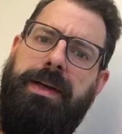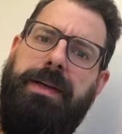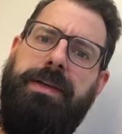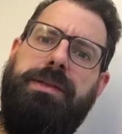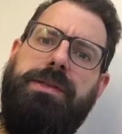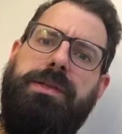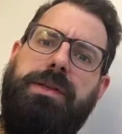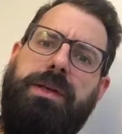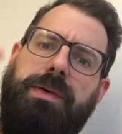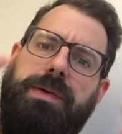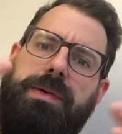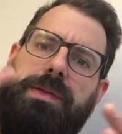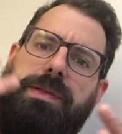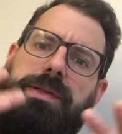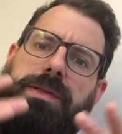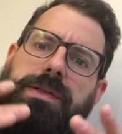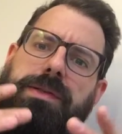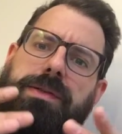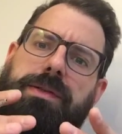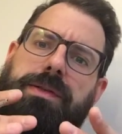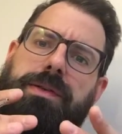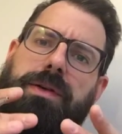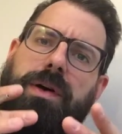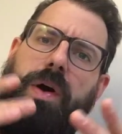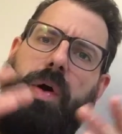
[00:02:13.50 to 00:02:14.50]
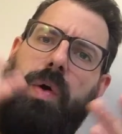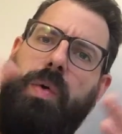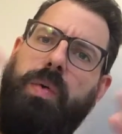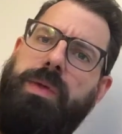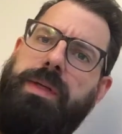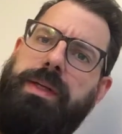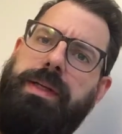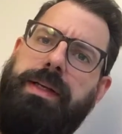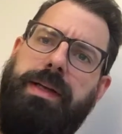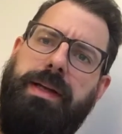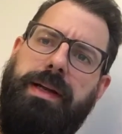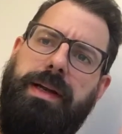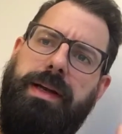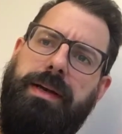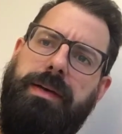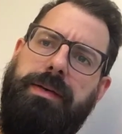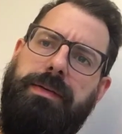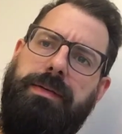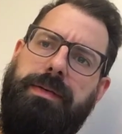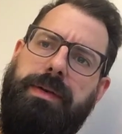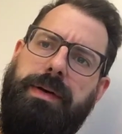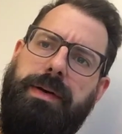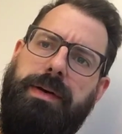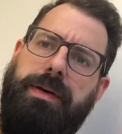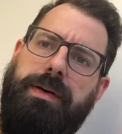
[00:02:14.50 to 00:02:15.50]
So it's only going to
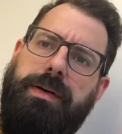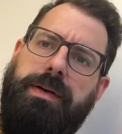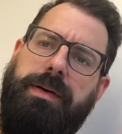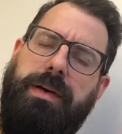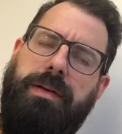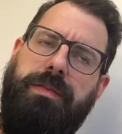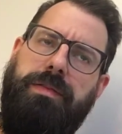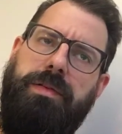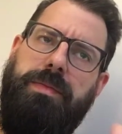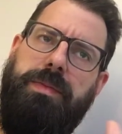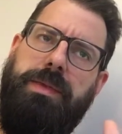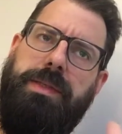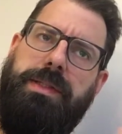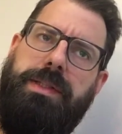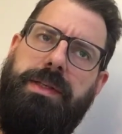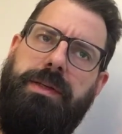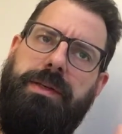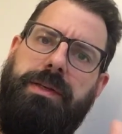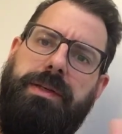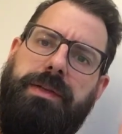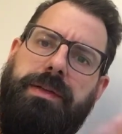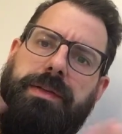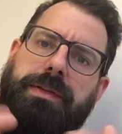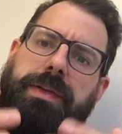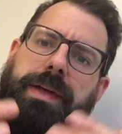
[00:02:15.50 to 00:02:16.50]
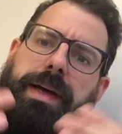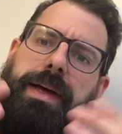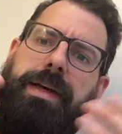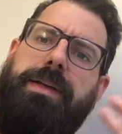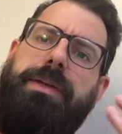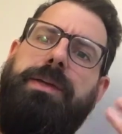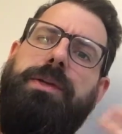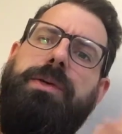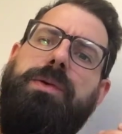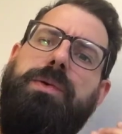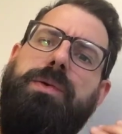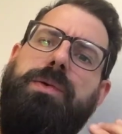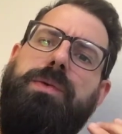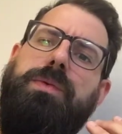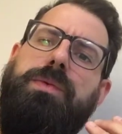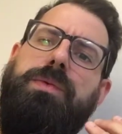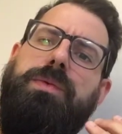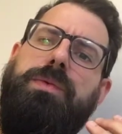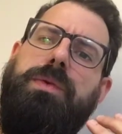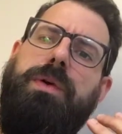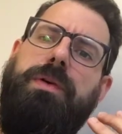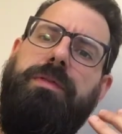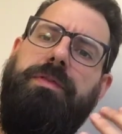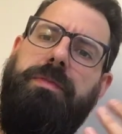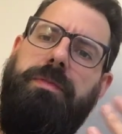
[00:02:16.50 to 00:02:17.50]
cover material that you
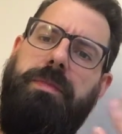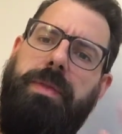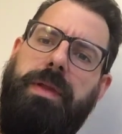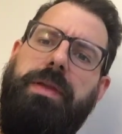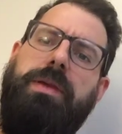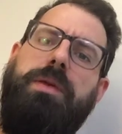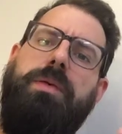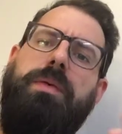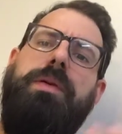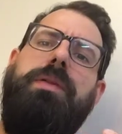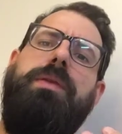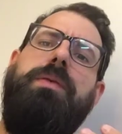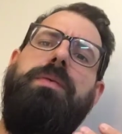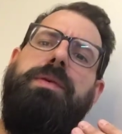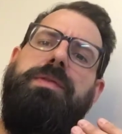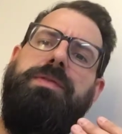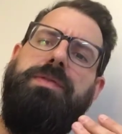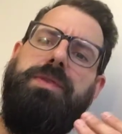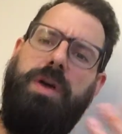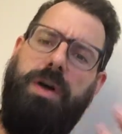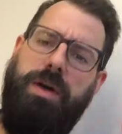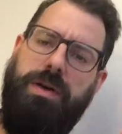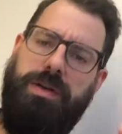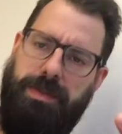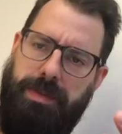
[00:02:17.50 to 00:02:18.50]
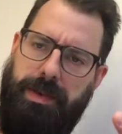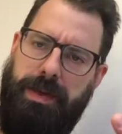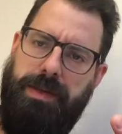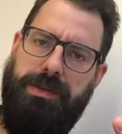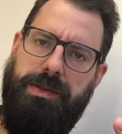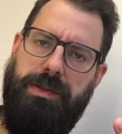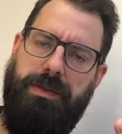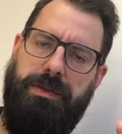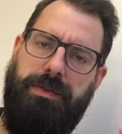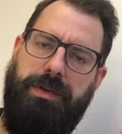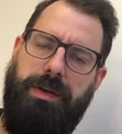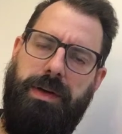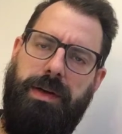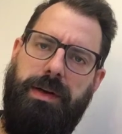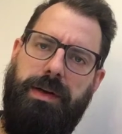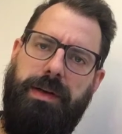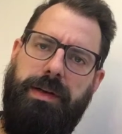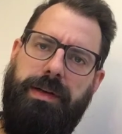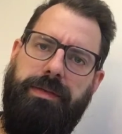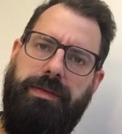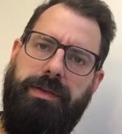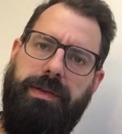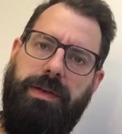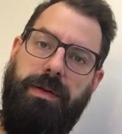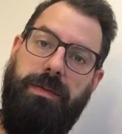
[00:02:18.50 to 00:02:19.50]
are familiar with that we've talked about so far.
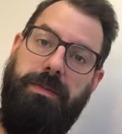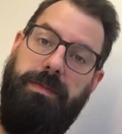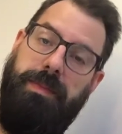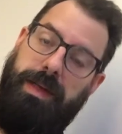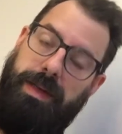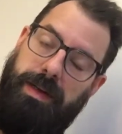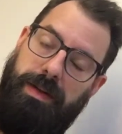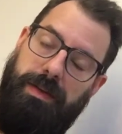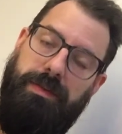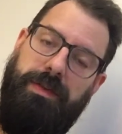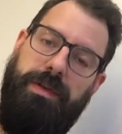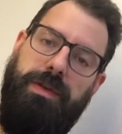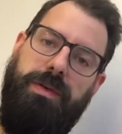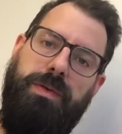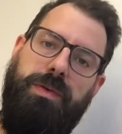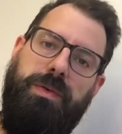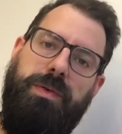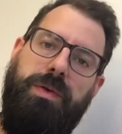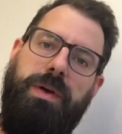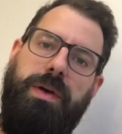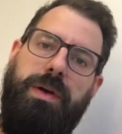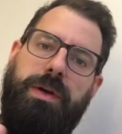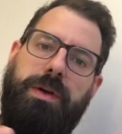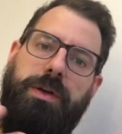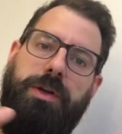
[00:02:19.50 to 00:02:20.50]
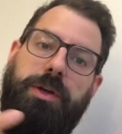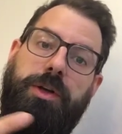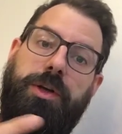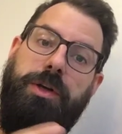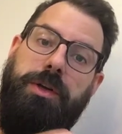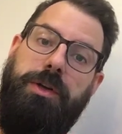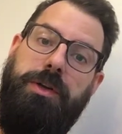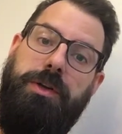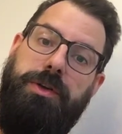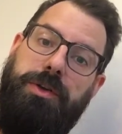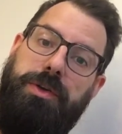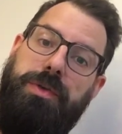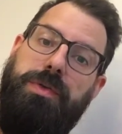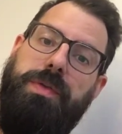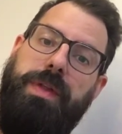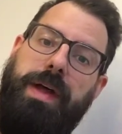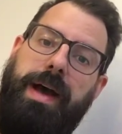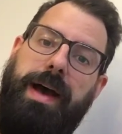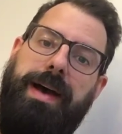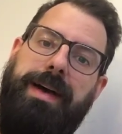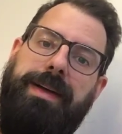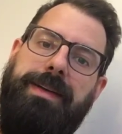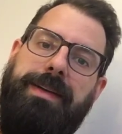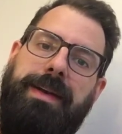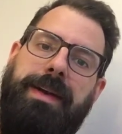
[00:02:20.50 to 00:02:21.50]
Even though many of you could do
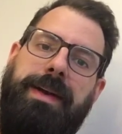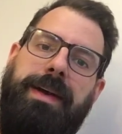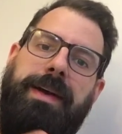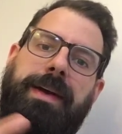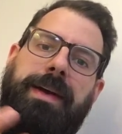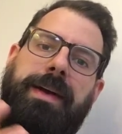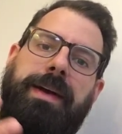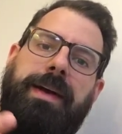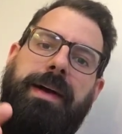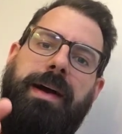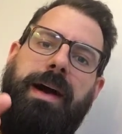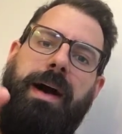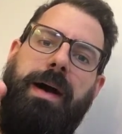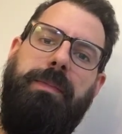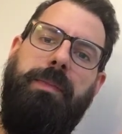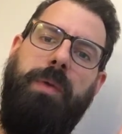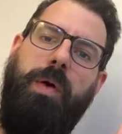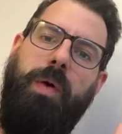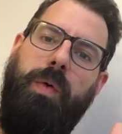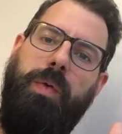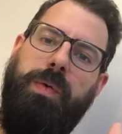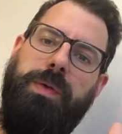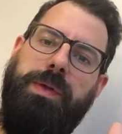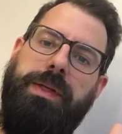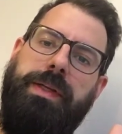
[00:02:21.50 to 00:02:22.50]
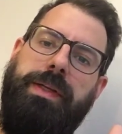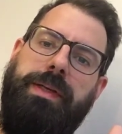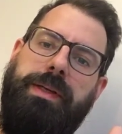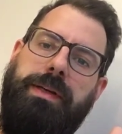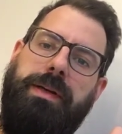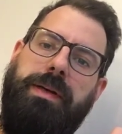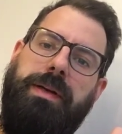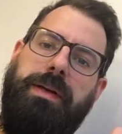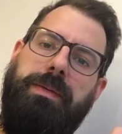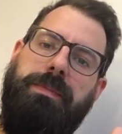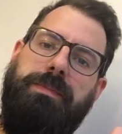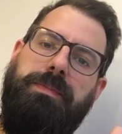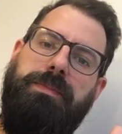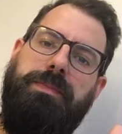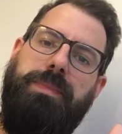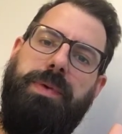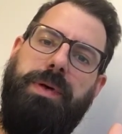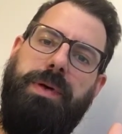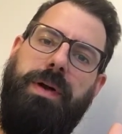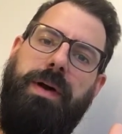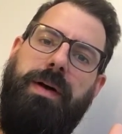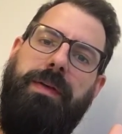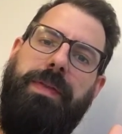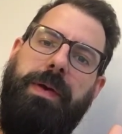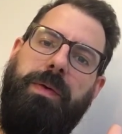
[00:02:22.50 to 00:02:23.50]
that, I'm only going to
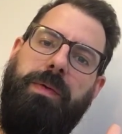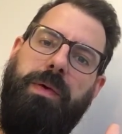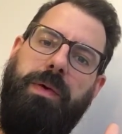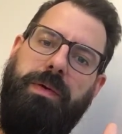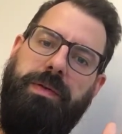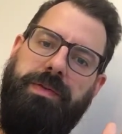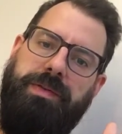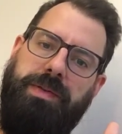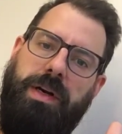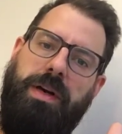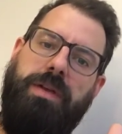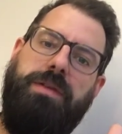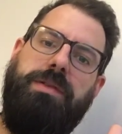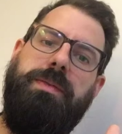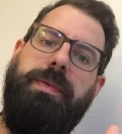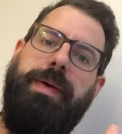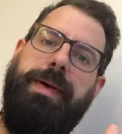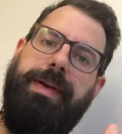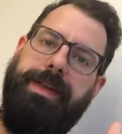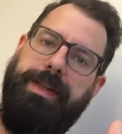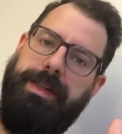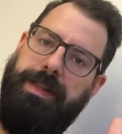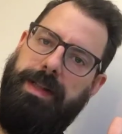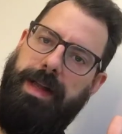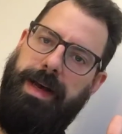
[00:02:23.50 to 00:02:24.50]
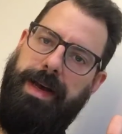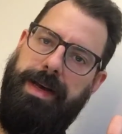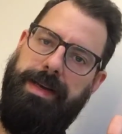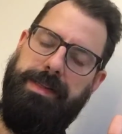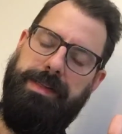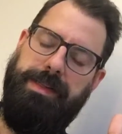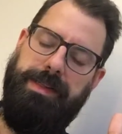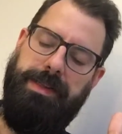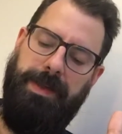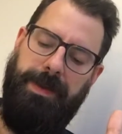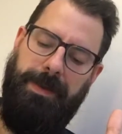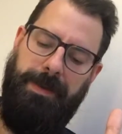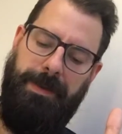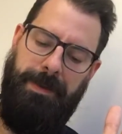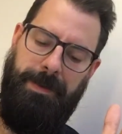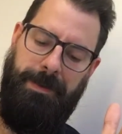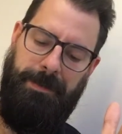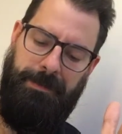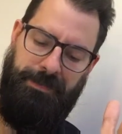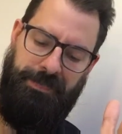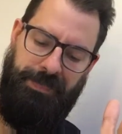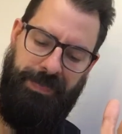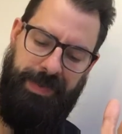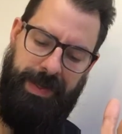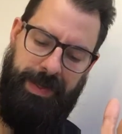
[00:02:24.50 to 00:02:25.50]
put on there what we've talked about in class.
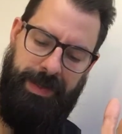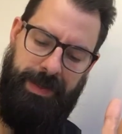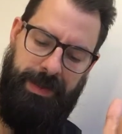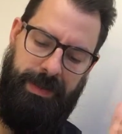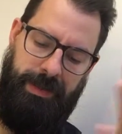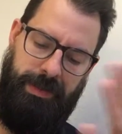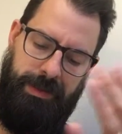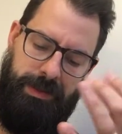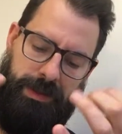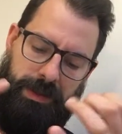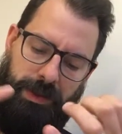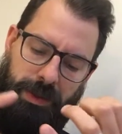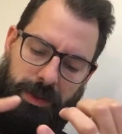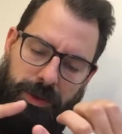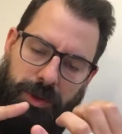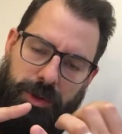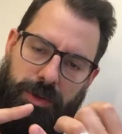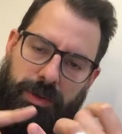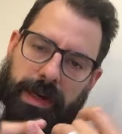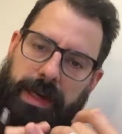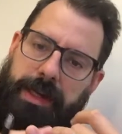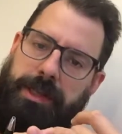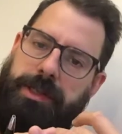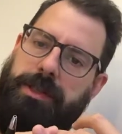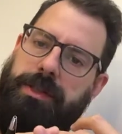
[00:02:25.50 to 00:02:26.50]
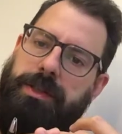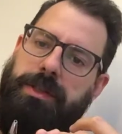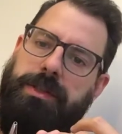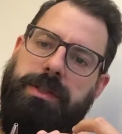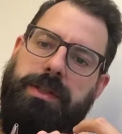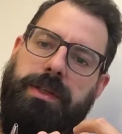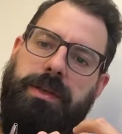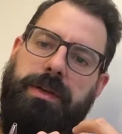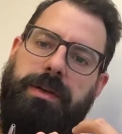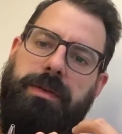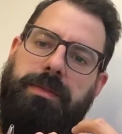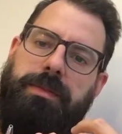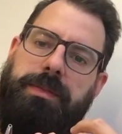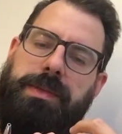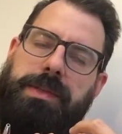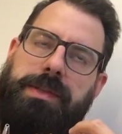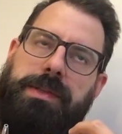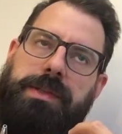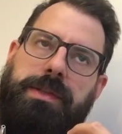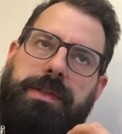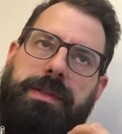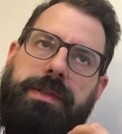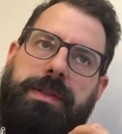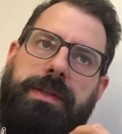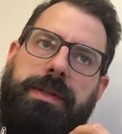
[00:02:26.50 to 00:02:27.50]
So directional
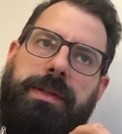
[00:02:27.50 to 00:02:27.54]
terms,